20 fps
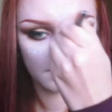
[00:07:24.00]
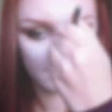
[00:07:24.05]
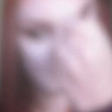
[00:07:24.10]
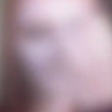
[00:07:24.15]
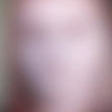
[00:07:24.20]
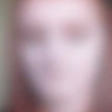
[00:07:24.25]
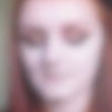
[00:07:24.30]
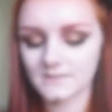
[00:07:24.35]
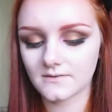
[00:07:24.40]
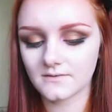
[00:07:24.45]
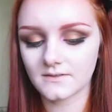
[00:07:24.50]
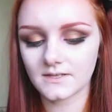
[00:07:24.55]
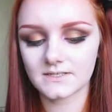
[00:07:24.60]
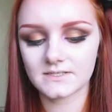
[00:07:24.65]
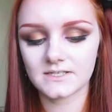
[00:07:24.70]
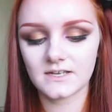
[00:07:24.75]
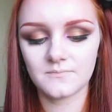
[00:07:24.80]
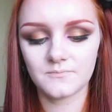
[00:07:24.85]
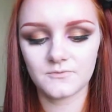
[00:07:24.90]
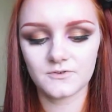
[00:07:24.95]
Next, on
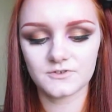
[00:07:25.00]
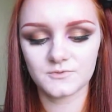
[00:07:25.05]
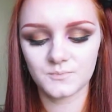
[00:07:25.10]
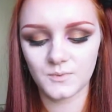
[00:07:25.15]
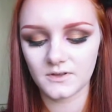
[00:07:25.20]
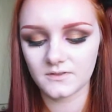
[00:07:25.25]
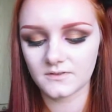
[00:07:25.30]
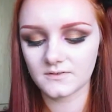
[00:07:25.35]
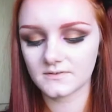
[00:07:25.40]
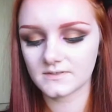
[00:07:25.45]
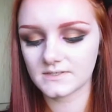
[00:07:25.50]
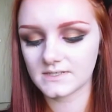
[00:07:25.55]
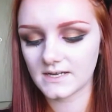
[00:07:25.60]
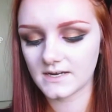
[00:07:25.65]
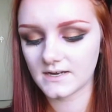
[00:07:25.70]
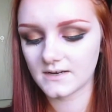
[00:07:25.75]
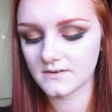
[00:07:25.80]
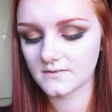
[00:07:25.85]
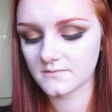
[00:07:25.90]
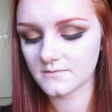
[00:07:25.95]
that same brush, but on the other
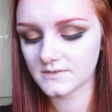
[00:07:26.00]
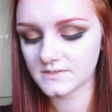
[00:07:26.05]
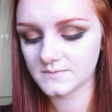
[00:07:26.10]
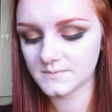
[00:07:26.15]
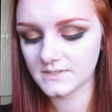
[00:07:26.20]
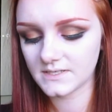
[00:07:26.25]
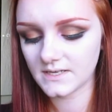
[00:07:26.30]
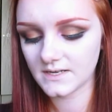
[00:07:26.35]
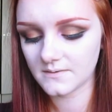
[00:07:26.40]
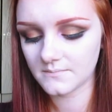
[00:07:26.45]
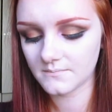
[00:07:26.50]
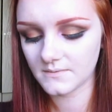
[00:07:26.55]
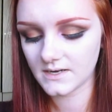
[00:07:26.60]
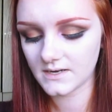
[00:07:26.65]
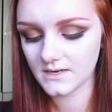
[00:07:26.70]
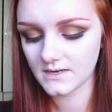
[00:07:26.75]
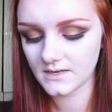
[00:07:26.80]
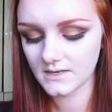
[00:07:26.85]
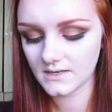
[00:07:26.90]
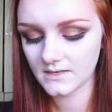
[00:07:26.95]
side, I'm going to be taking
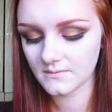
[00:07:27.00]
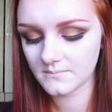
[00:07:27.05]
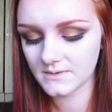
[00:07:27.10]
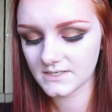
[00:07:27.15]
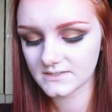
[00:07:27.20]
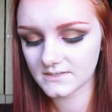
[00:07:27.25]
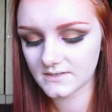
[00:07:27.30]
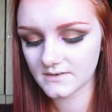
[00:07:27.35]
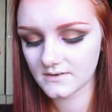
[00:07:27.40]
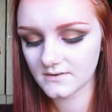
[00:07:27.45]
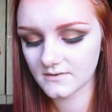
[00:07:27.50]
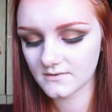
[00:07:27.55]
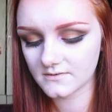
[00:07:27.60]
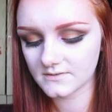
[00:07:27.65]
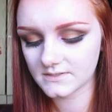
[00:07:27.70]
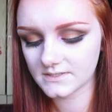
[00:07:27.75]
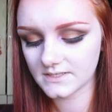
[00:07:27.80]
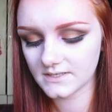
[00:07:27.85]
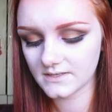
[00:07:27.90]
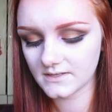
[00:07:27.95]
my Illamasqua
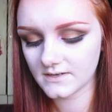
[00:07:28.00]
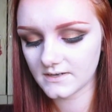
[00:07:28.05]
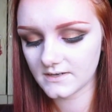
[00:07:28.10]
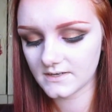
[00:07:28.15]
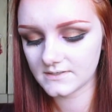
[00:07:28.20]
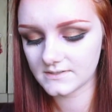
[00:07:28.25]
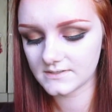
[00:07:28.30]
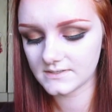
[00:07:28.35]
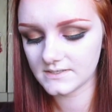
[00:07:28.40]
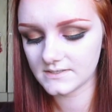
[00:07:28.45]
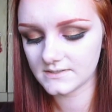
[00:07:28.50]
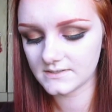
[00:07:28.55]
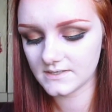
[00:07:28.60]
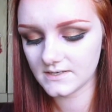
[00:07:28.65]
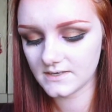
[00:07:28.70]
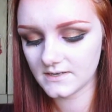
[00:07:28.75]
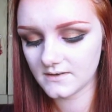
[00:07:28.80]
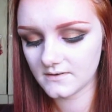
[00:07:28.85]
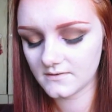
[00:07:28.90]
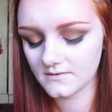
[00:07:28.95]
concealer in
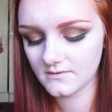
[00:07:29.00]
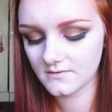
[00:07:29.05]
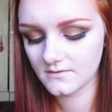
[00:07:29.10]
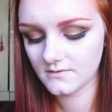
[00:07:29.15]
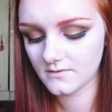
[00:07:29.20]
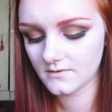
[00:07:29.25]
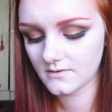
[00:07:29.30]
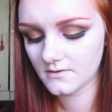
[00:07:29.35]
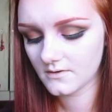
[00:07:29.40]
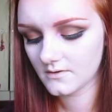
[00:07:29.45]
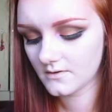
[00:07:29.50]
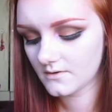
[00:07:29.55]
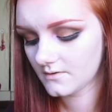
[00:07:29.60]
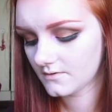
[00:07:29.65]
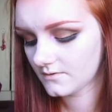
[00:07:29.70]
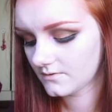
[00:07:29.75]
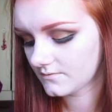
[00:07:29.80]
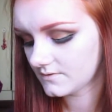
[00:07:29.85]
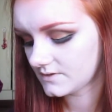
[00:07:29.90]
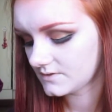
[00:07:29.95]
CC
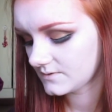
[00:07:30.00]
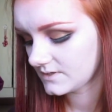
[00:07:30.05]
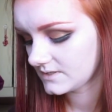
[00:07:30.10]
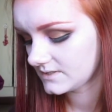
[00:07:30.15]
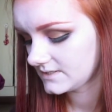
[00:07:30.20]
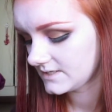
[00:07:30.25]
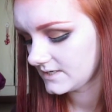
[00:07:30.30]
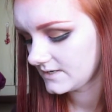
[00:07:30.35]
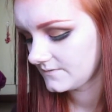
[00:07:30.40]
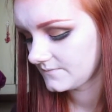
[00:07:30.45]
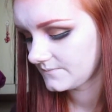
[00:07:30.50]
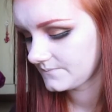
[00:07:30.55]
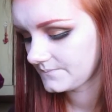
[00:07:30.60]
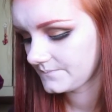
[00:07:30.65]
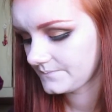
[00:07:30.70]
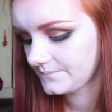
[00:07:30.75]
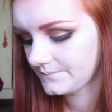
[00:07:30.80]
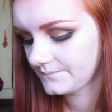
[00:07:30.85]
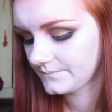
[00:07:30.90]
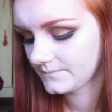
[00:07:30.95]
320,
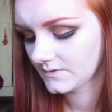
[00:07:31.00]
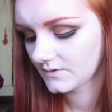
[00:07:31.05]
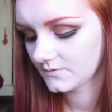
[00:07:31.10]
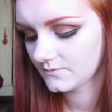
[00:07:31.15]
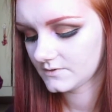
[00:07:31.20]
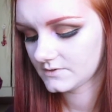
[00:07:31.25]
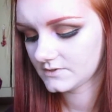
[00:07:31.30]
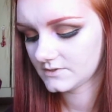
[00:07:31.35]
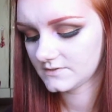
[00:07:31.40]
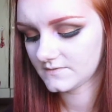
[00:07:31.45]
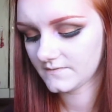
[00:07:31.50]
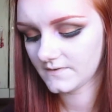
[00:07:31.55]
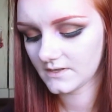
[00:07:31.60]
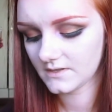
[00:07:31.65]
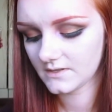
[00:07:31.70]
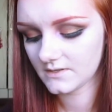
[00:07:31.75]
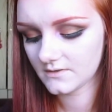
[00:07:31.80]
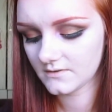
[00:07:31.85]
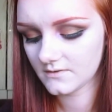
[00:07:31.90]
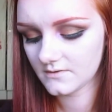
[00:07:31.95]
which is
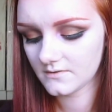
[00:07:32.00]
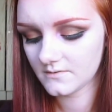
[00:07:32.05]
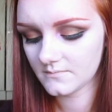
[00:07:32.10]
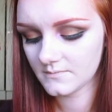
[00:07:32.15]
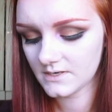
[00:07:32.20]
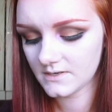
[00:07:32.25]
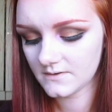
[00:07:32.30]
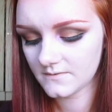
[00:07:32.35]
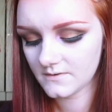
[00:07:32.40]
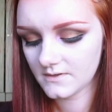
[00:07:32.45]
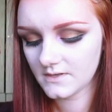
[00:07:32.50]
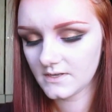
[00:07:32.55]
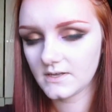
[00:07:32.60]
failing a lot at the minute.